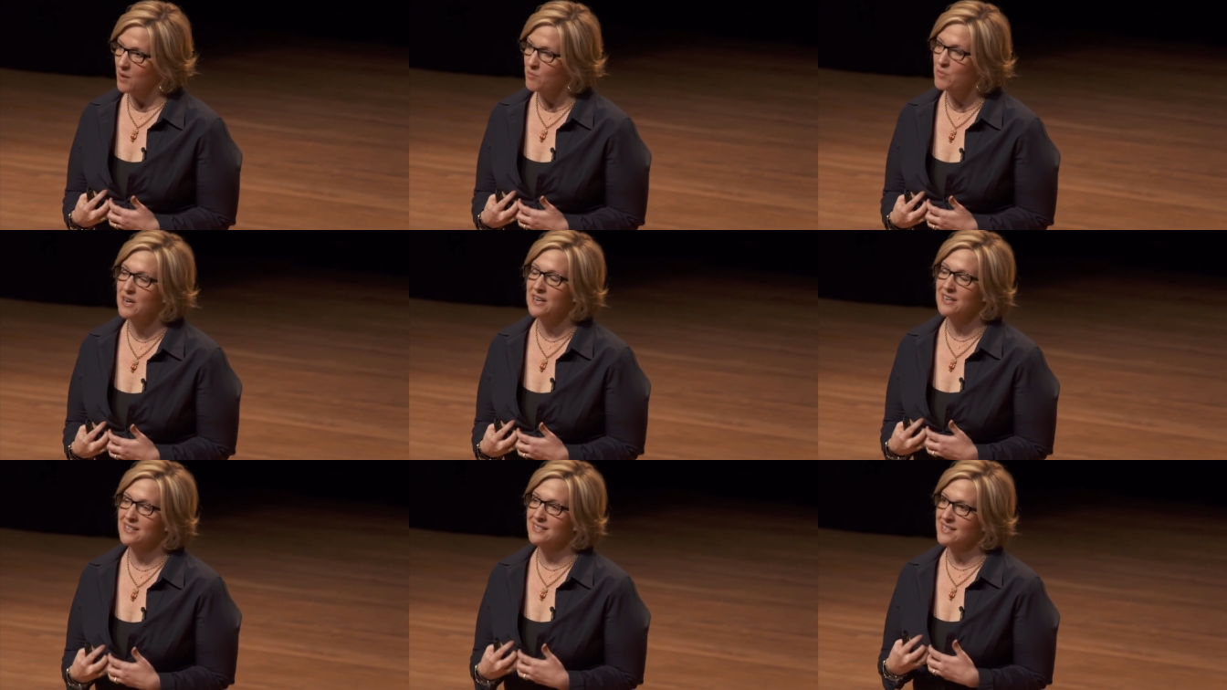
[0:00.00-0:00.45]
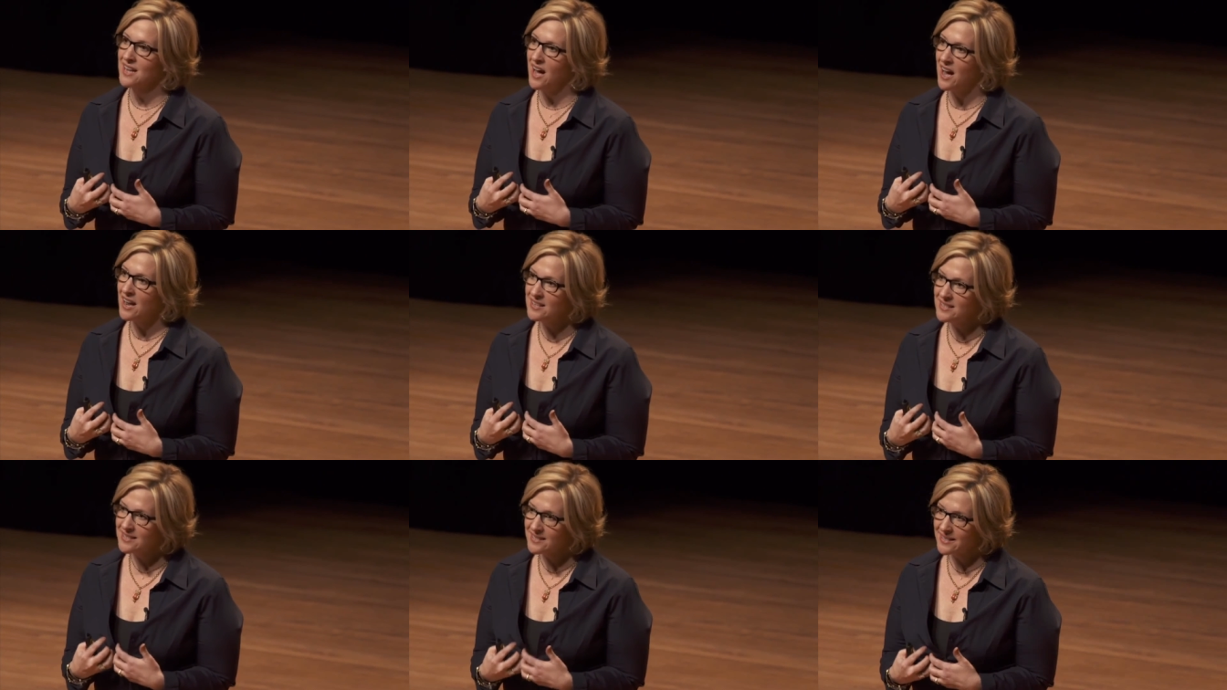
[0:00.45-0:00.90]
But it is
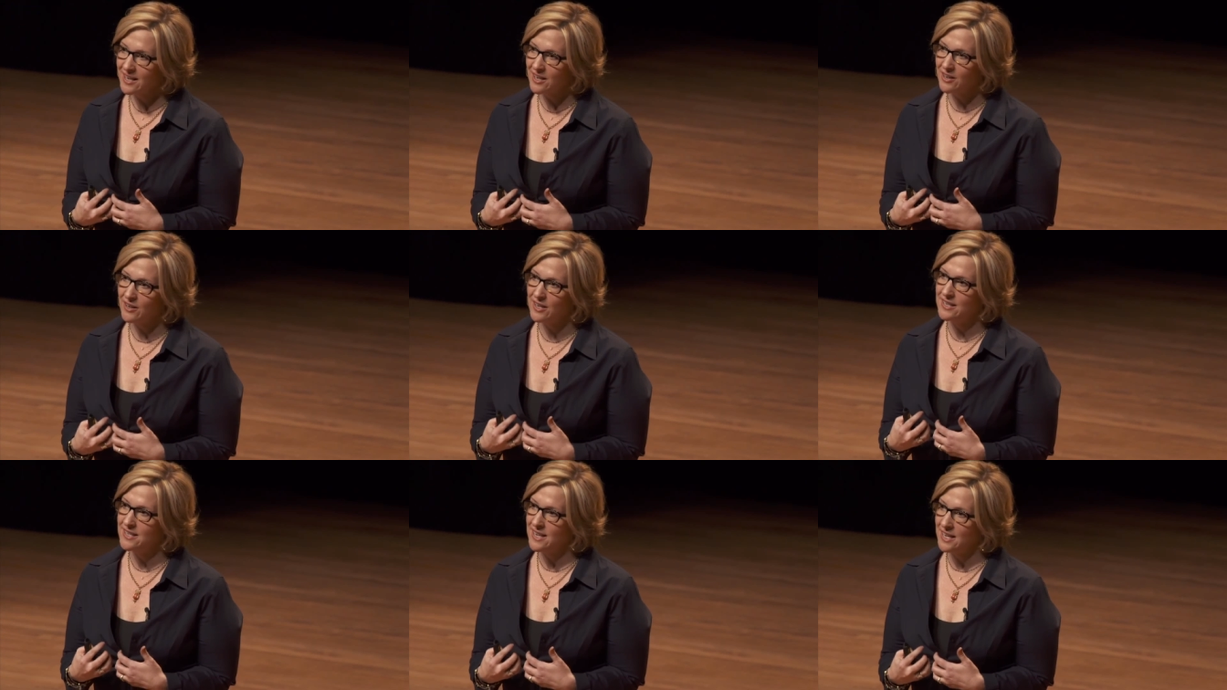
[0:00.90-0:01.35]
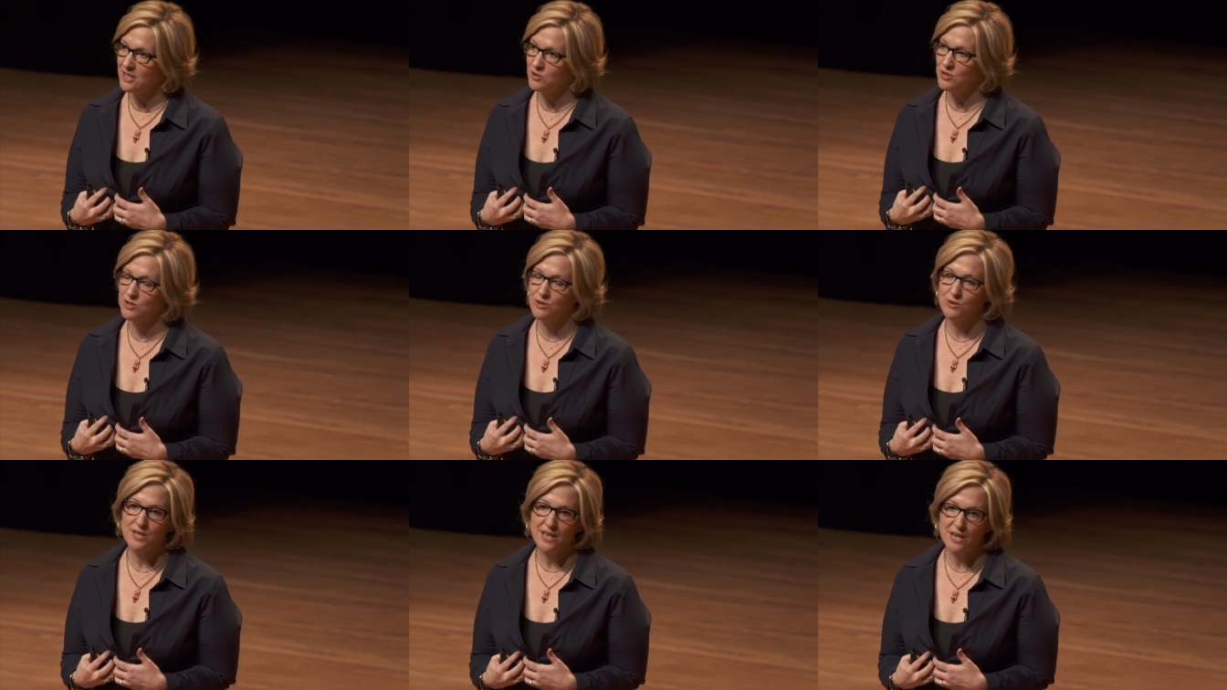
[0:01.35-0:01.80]
not as scary,
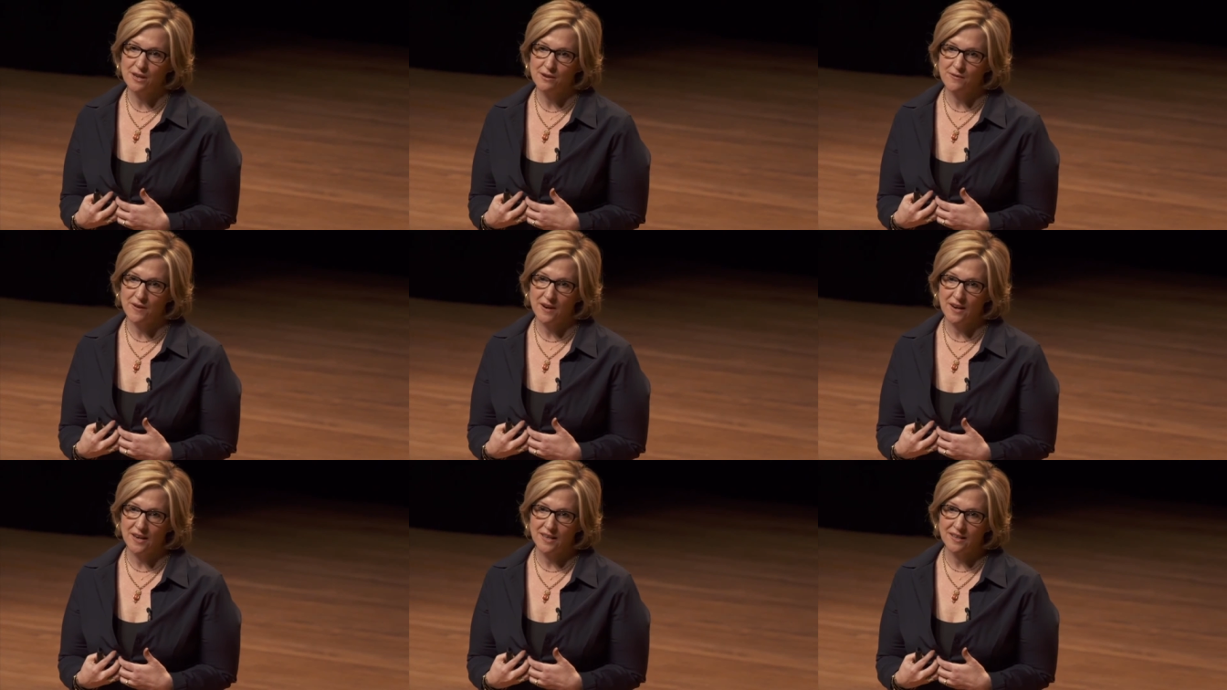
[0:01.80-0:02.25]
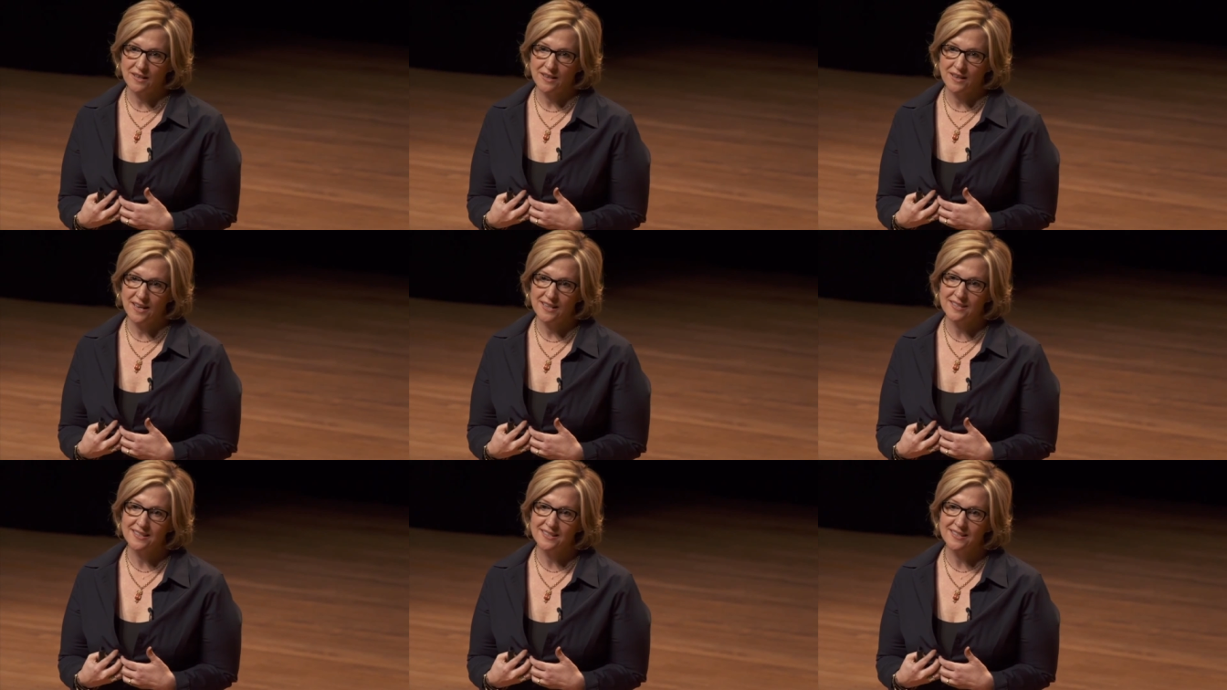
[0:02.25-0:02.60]
dangerous, or terrifying